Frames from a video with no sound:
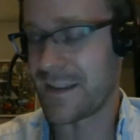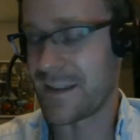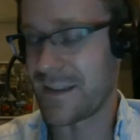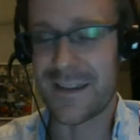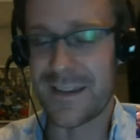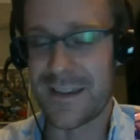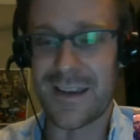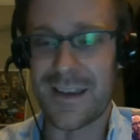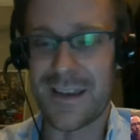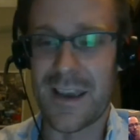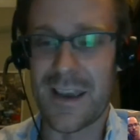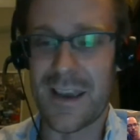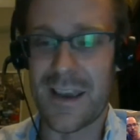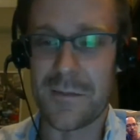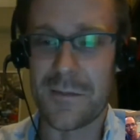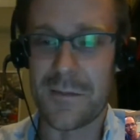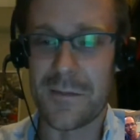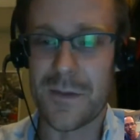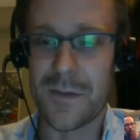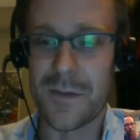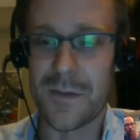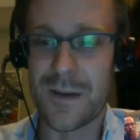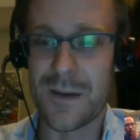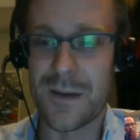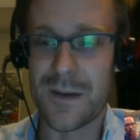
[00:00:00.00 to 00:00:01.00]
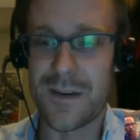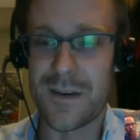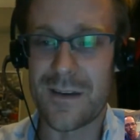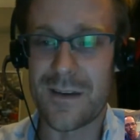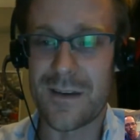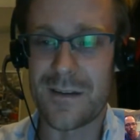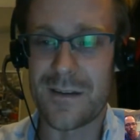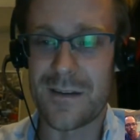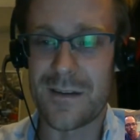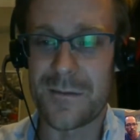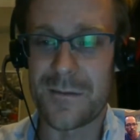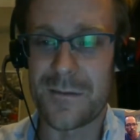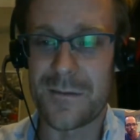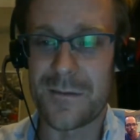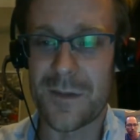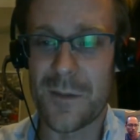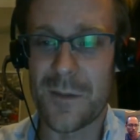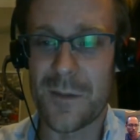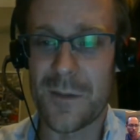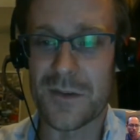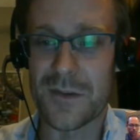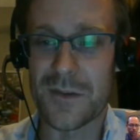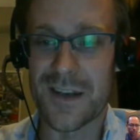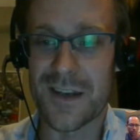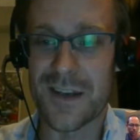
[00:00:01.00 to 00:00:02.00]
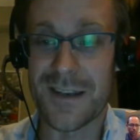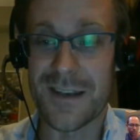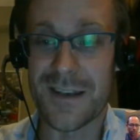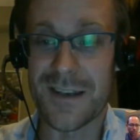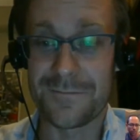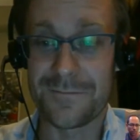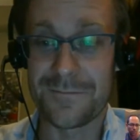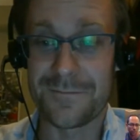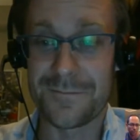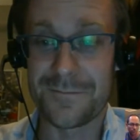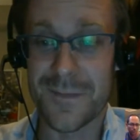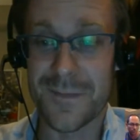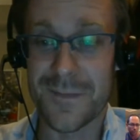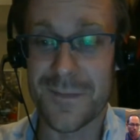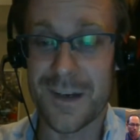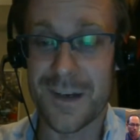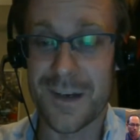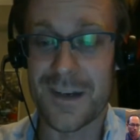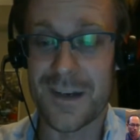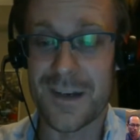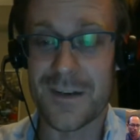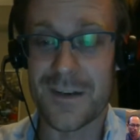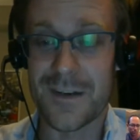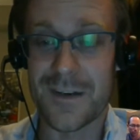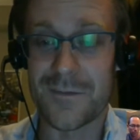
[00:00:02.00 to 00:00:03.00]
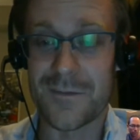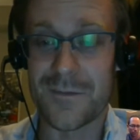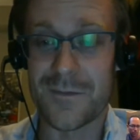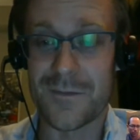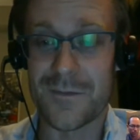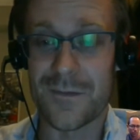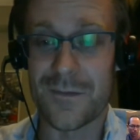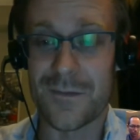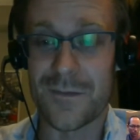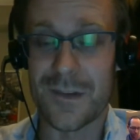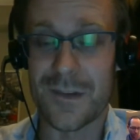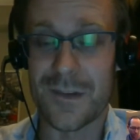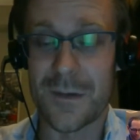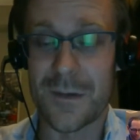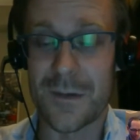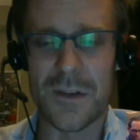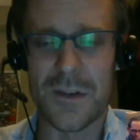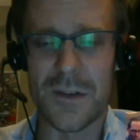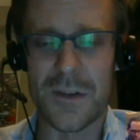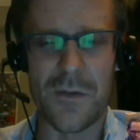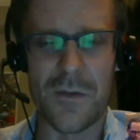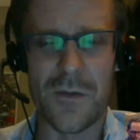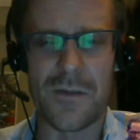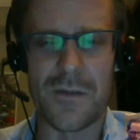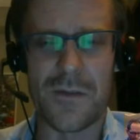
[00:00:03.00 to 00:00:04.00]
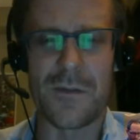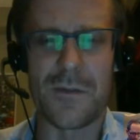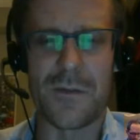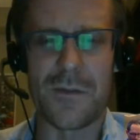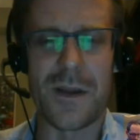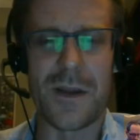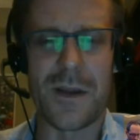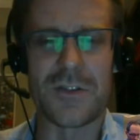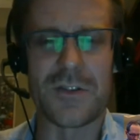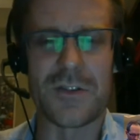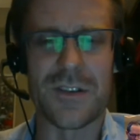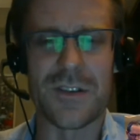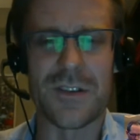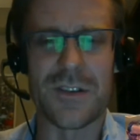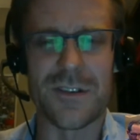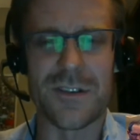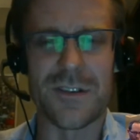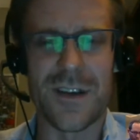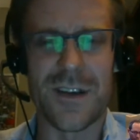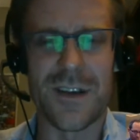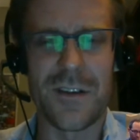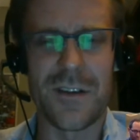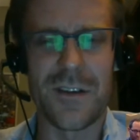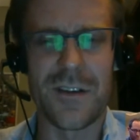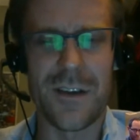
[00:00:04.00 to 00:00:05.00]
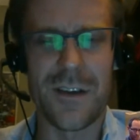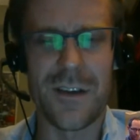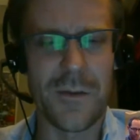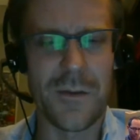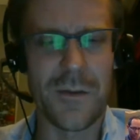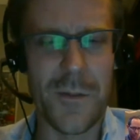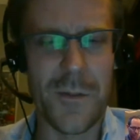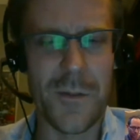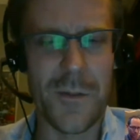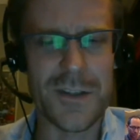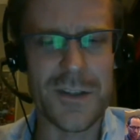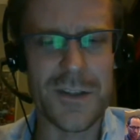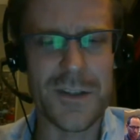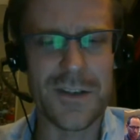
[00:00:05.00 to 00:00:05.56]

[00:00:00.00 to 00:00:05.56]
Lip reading: Like the game came out today. I'm not sure if you mentioned the title yet. Did we mention